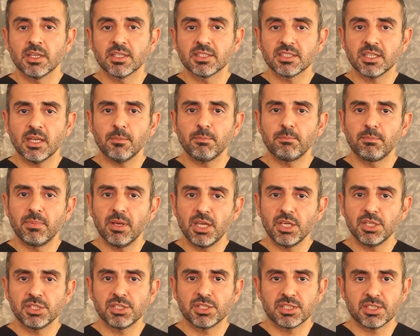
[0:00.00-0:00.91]
Some
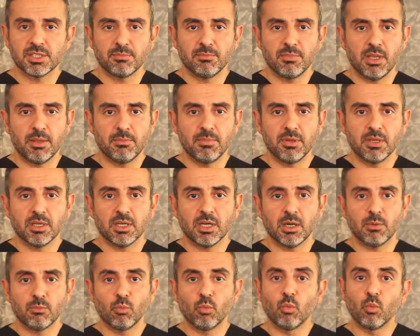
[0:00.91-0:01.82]
patients may
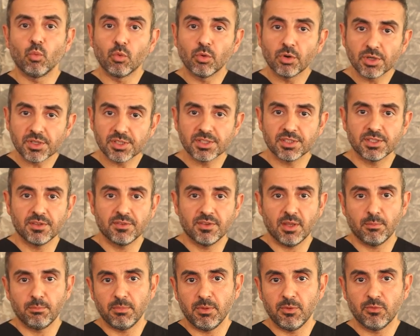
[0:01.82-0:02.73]
become worse
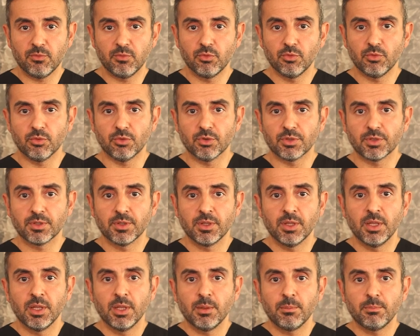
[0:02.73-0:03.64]
than before
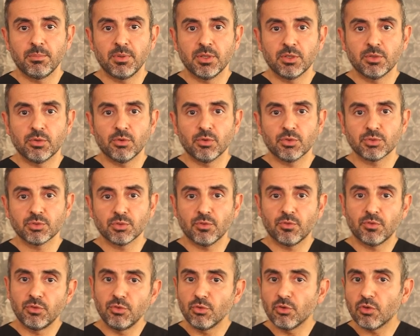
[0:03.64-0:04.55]
because
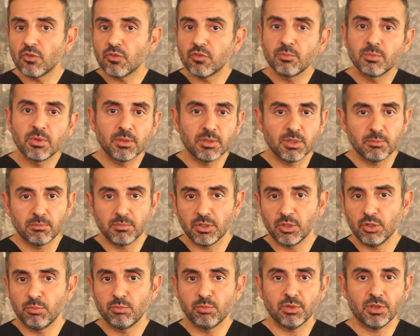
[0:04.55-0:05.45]
of nerve
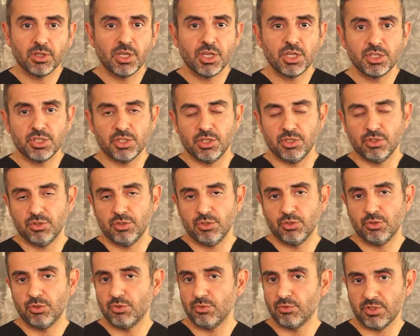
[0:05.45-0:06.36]
manipulation
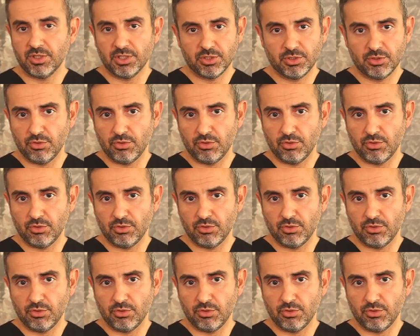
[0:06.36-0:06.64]
during